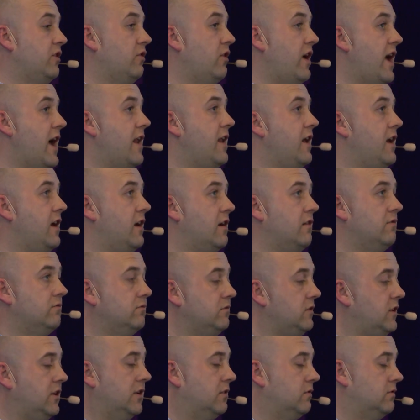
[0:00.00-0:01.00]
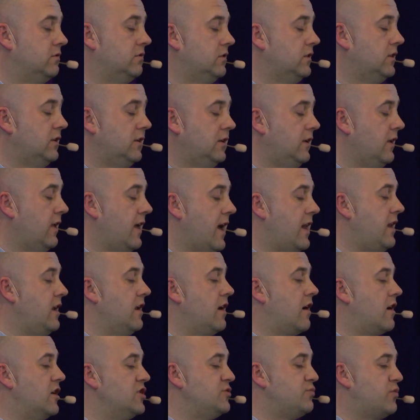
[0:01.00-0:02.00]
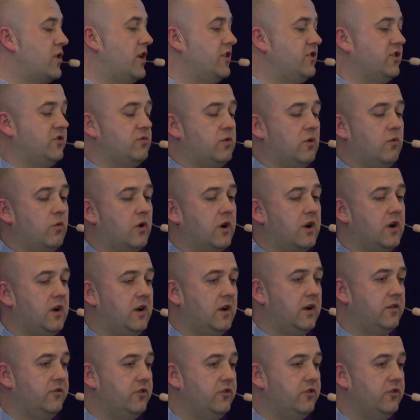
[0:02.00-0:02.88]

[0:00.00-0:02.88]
anything, any large projects we're working on.